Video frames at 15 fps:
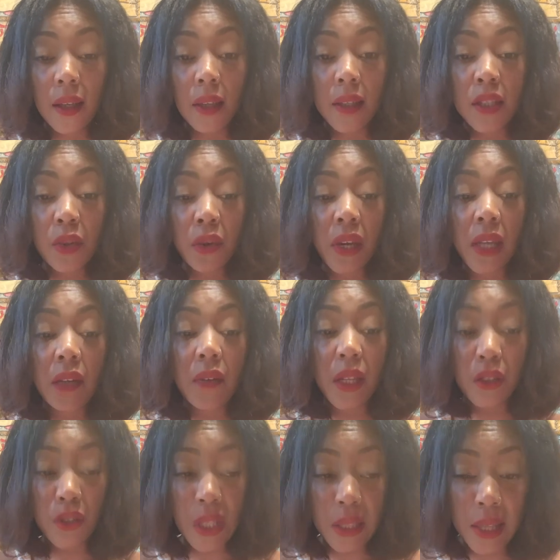this creative
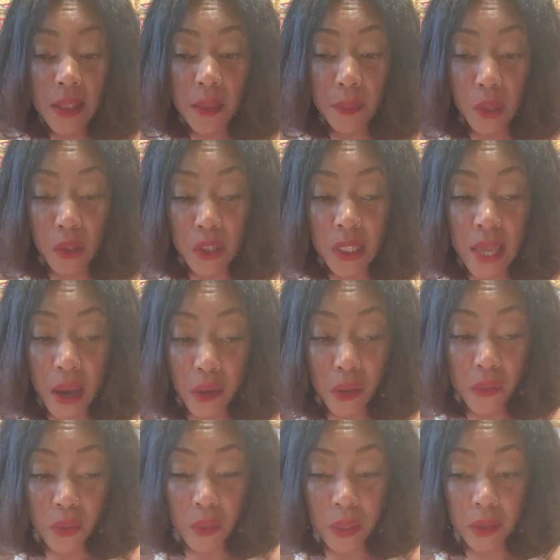energy that's emerging out
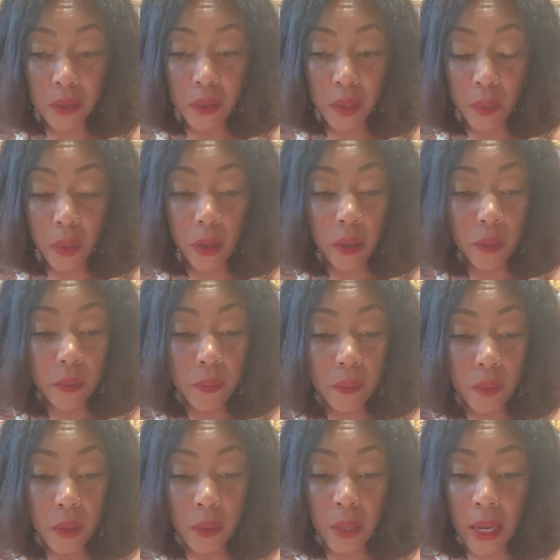of you here, Libra.
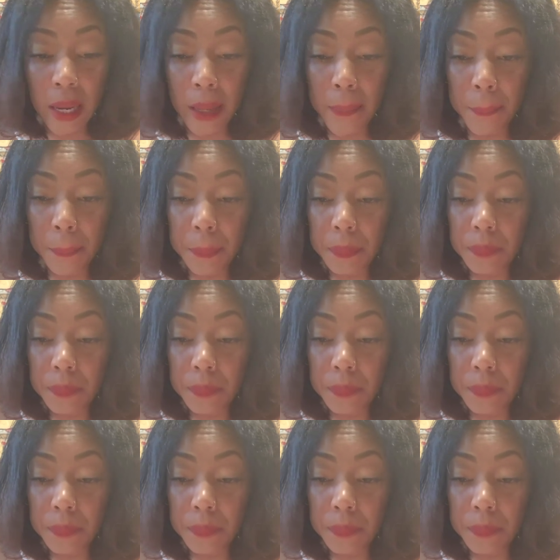Okay.